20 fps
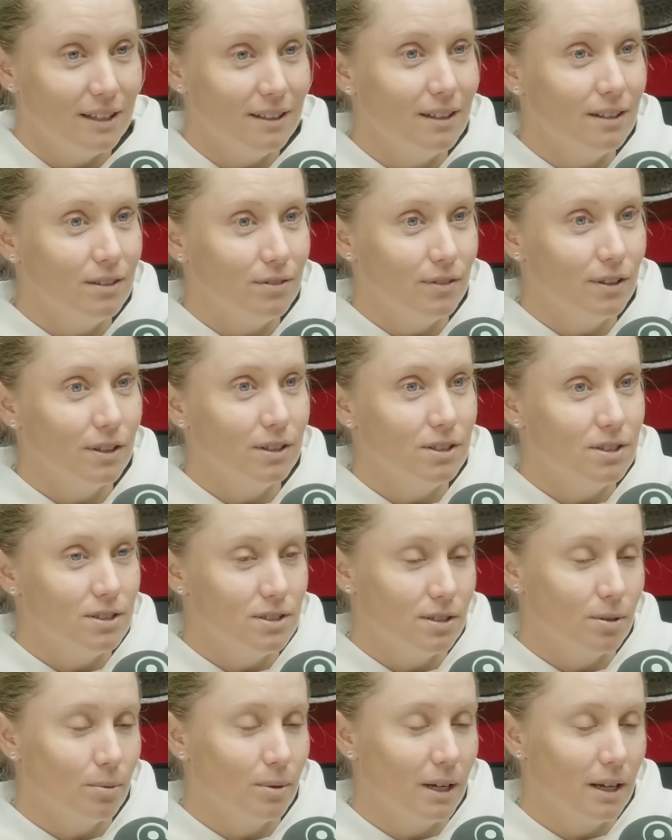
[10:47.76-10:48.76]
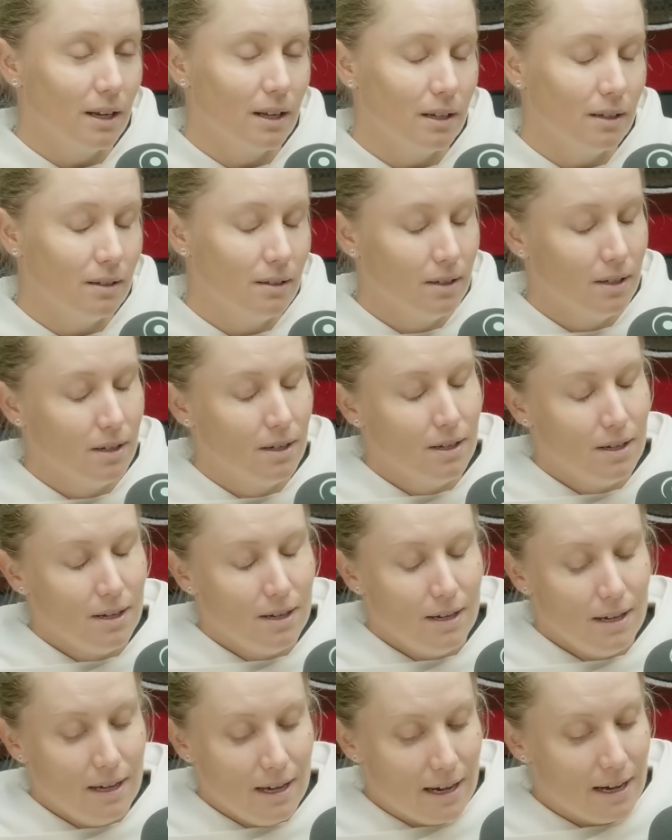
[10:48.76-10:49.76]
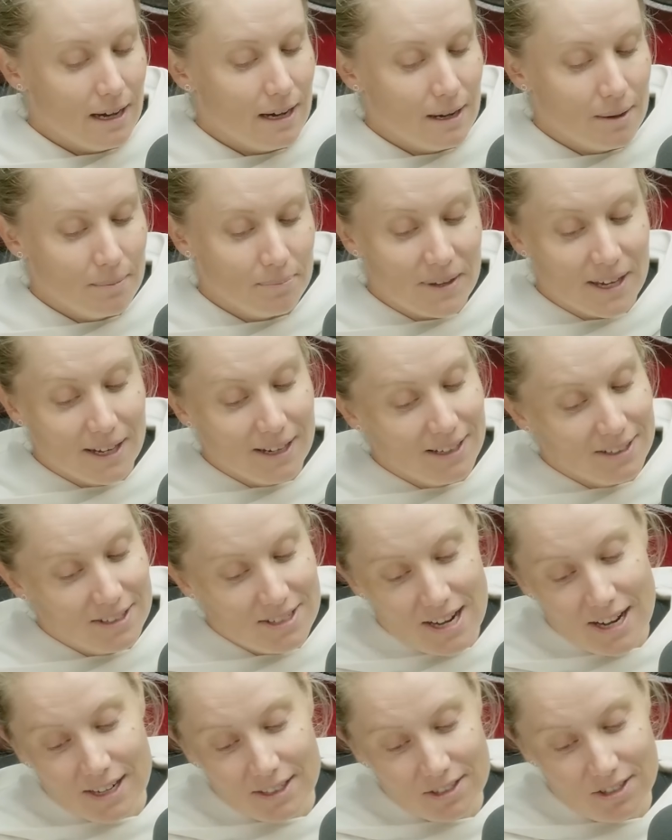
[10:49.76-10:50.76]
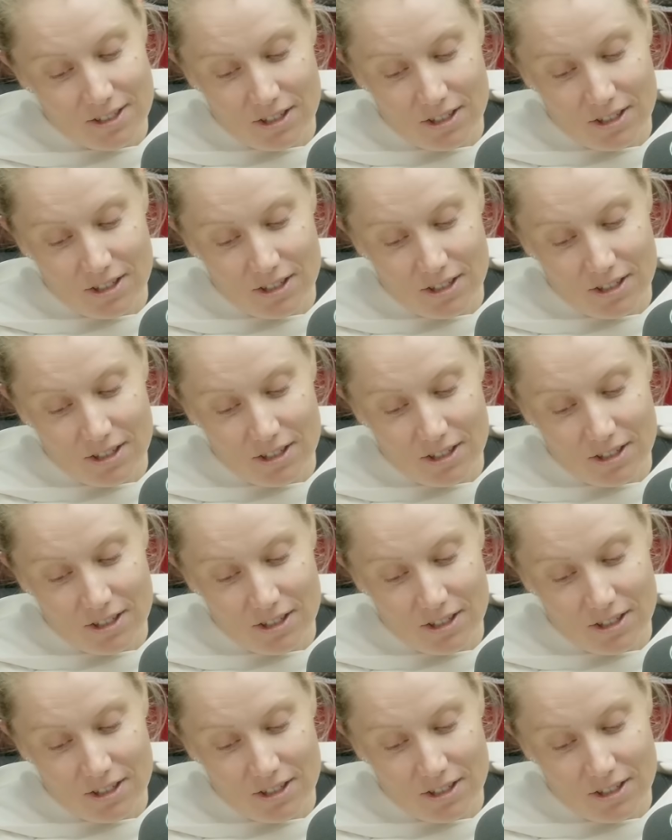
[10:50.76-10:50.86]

in these villages that were getting attacked.